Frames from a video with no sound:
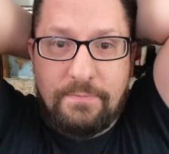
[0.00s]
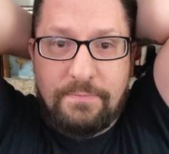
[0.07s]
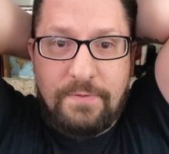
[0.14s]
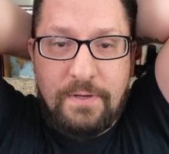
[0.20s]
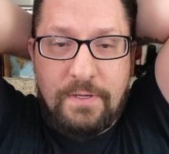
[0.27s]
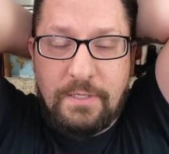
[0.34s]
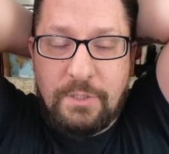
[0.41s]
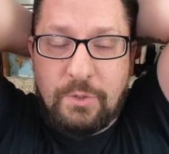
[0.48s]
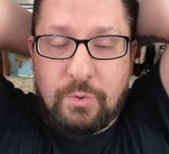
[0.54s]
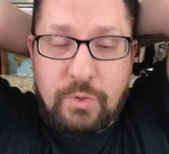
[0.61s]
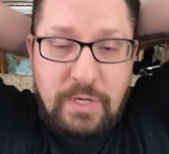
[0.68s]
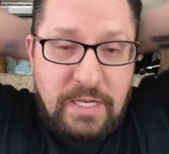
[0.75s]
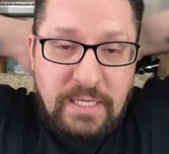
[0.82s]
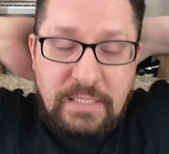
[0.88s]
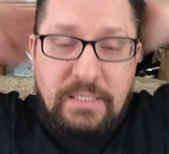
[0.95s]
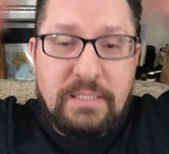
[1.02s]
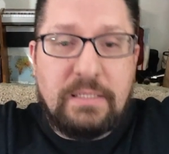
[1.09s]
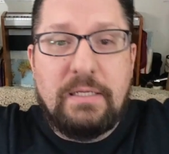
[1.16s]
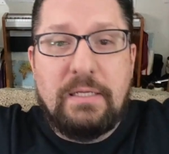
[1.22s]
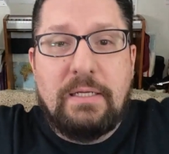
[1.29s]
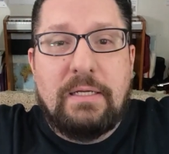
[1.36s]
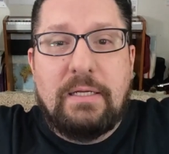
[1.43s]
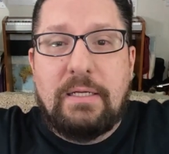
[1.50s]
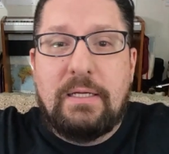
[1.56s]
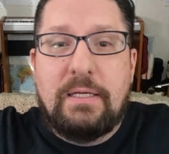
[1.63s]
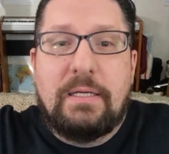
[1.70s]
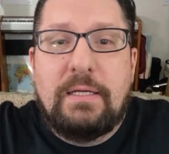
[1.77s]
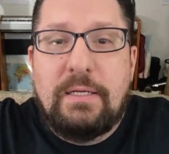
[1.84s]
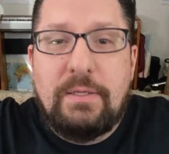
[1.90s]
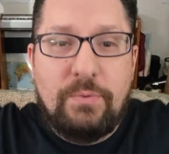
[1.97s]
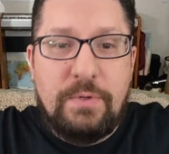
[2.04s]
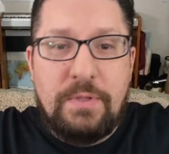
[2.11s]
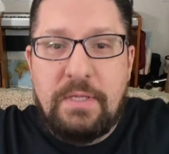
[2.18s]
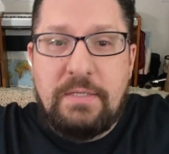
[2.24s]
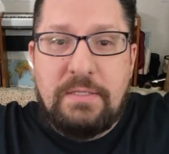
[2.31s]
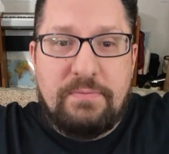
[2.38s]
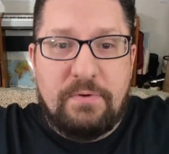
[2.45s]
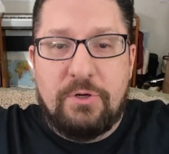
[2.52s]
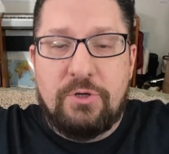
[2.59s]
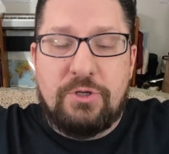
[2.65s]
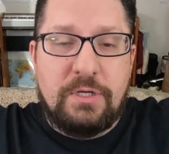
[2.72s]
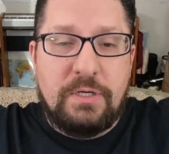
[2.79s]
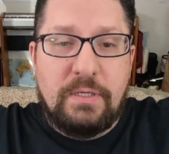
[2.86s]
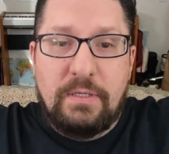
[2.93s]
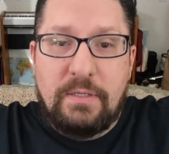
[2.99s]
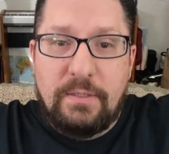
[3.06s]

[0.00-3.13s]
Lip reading: Fucking Kreese, with his version,